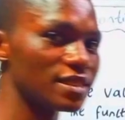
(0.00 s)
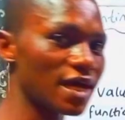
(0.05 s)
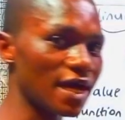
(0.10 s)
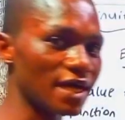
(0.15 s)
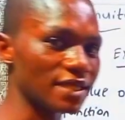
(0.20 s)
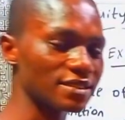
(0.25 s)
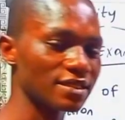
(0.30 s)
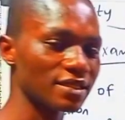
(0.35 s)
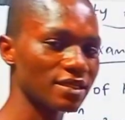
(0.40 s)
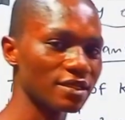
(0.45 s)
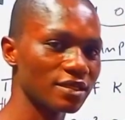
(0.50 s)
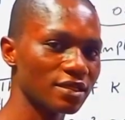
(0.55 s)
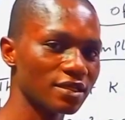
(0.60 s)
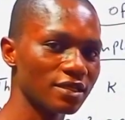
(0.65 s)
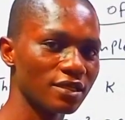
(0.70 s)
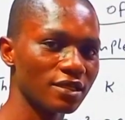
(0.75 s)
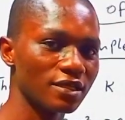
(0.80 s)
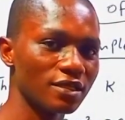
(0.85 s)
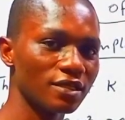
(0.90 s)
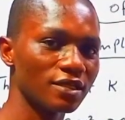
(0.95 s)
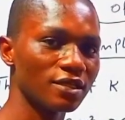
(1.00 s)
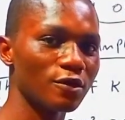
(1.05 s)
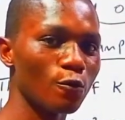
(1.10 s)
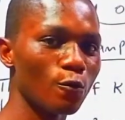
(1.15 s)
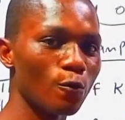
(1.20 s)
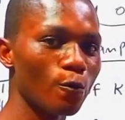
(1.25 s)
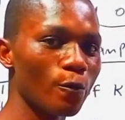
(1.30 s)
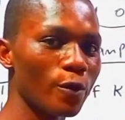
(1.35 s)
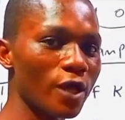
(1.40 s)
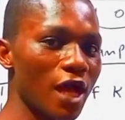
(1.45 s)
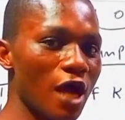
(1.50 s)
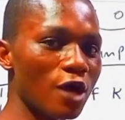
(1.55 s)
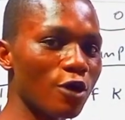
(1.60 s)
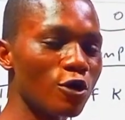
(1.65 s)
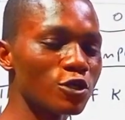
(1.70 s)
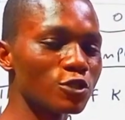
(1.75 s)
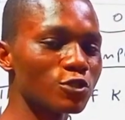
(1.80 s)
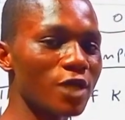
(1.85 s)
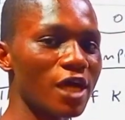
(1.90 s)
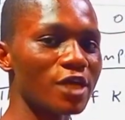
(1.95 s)
that we are
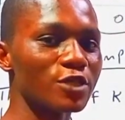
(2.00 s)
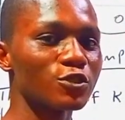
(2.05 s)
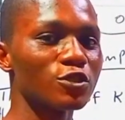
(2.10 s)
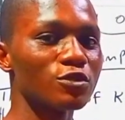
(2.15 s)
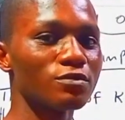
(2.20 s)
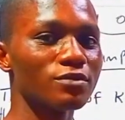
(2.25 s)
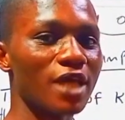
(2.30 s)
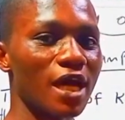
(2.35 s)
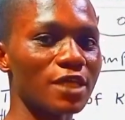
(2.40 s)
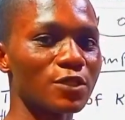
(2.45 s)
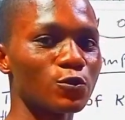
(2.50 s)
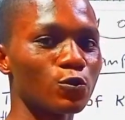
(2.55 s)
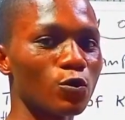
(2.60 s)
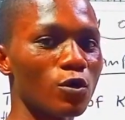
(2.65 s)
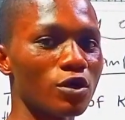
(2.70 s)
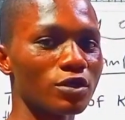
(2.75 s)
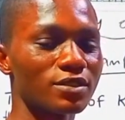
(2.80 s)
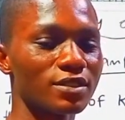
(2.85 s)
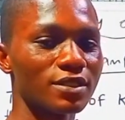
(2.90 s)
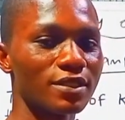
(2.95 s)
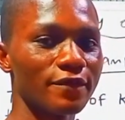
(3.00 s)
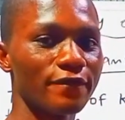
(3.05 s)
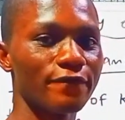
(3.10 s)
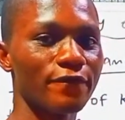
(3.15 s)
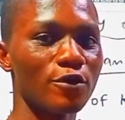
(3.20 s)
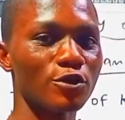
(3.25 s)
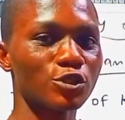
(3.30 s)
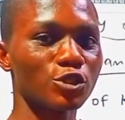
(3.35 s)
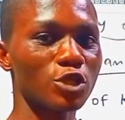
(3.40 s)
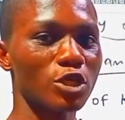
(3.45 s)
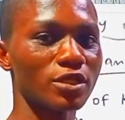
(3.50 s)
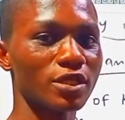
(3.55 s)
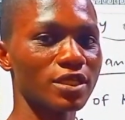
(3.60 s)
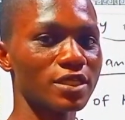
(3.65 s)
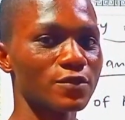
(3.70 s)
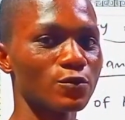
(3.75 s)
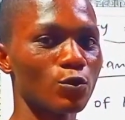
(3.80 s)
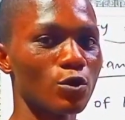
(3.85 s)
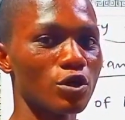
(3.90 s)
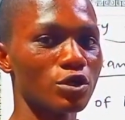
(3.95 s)
going to assume that what, the function
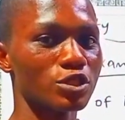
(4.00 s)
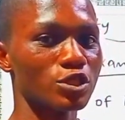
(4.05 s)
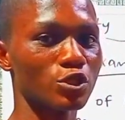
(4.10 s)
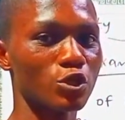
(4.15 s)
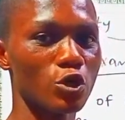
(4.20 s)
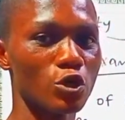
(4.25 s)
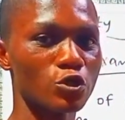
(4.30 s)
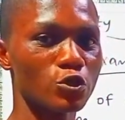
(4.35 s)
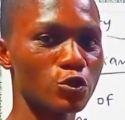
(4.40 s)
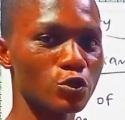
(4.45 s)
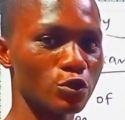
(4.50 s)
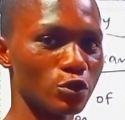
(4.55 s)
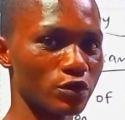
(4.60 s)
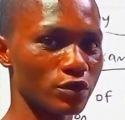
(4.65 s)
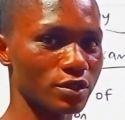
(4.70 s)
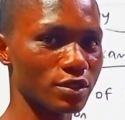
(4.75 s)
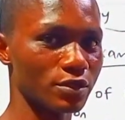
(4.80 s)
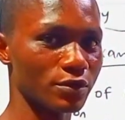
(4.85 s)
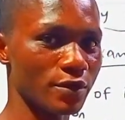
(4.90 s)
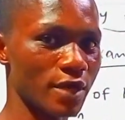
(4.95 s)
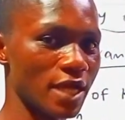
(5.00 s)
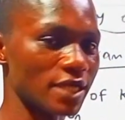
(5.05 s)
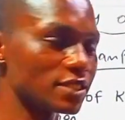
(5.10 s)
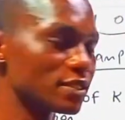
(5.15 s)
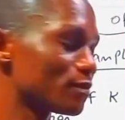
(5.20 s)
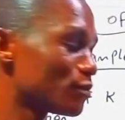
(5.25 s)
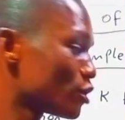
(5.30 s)
is what, continuous, right?